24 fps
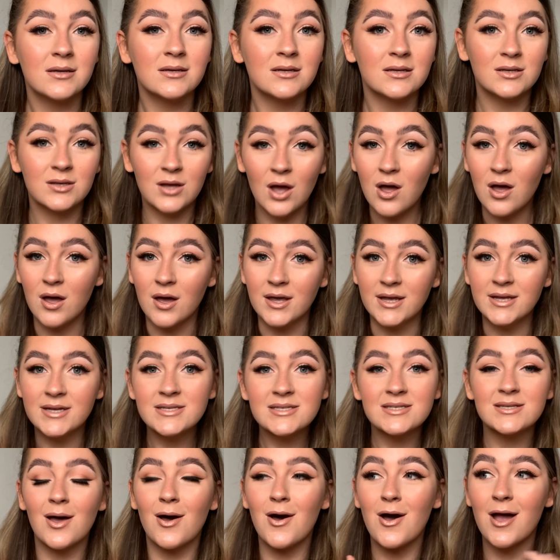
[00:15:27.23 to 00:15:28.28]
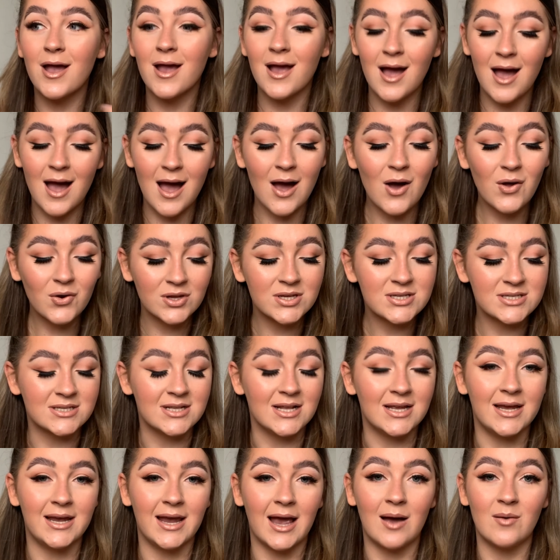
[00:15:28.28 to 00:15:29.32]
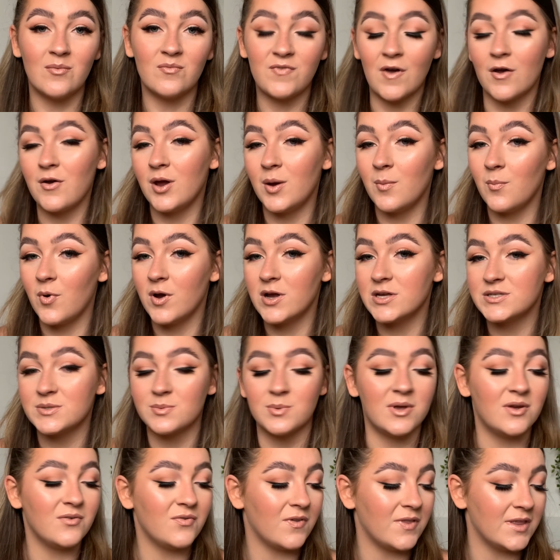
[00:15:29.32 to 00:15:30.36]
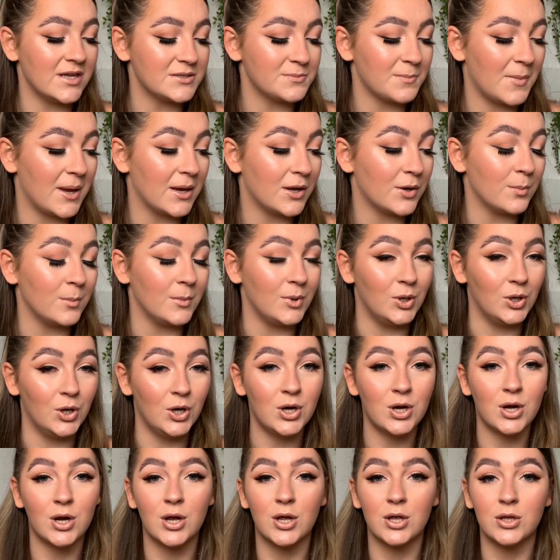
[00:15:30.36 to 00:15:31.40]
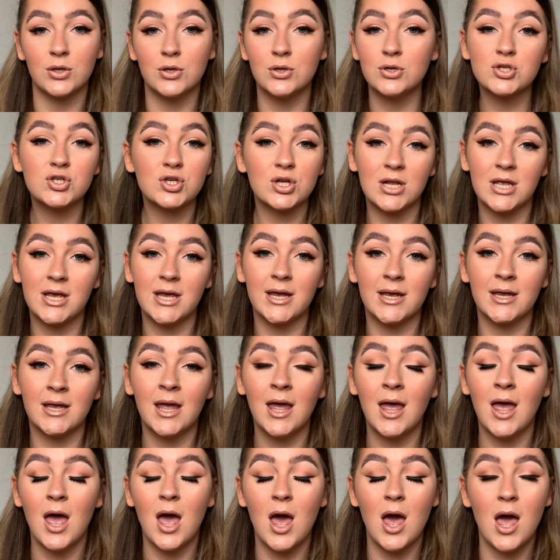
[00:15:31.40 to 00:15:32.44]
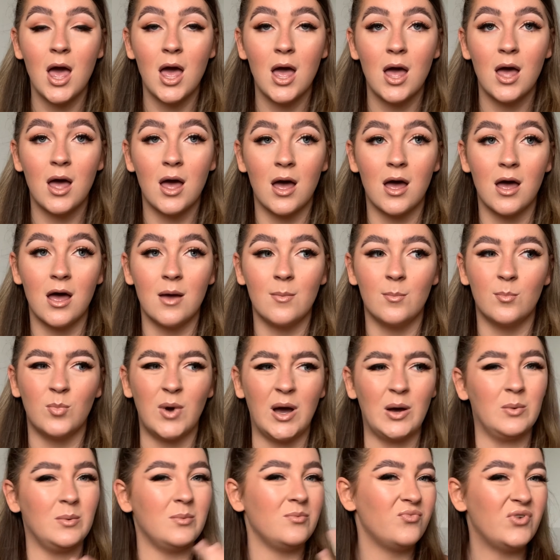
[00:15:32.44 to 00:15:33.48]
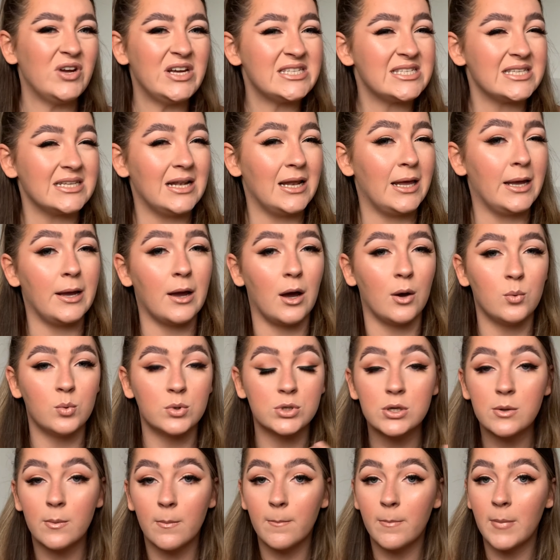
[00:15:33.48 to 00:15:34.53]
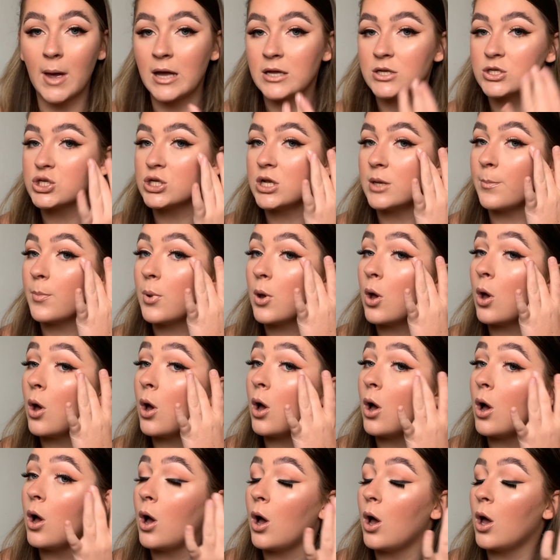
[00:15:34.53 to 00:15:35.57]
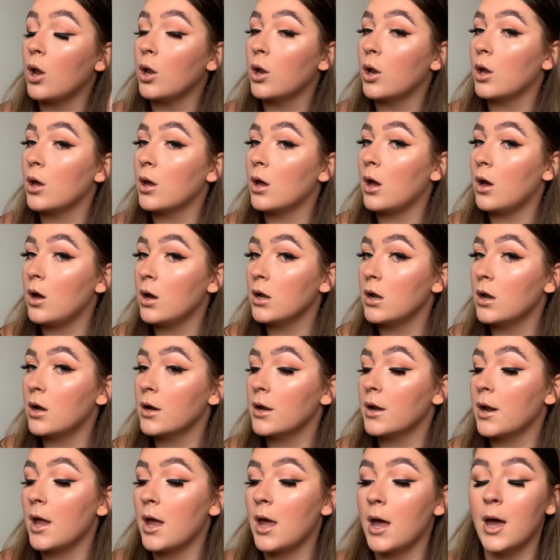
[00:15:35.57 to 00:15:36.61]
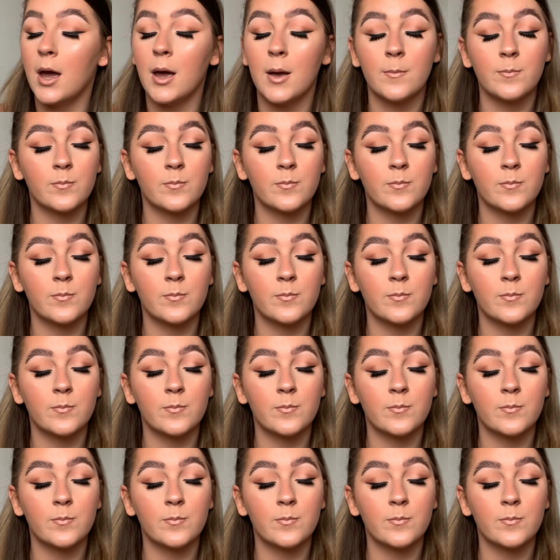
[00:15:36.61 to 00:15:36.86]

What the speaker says: Guys, I honestly am very impressed with this makeup look. Usually, well, recently I wouldn't actually put on eyeliner,